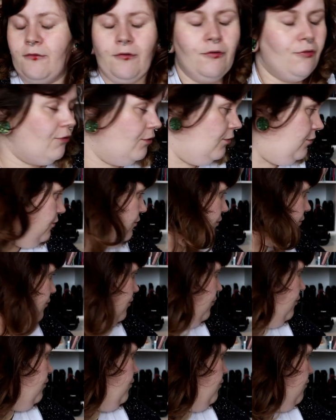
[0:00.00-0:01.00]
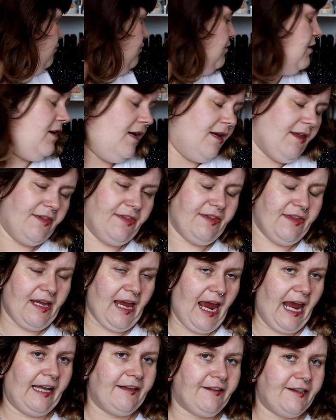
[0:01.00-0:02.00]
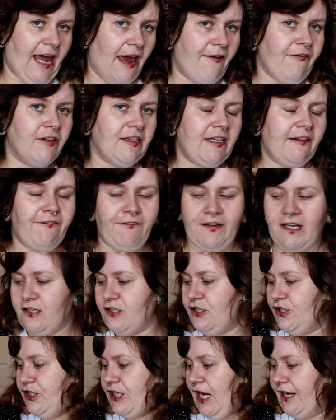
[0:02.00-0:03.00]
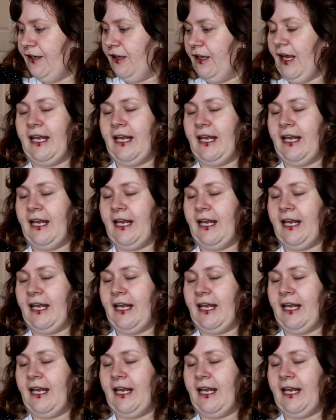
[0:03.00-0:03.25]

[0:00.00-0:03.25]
Ooh, it definitely feels gentle,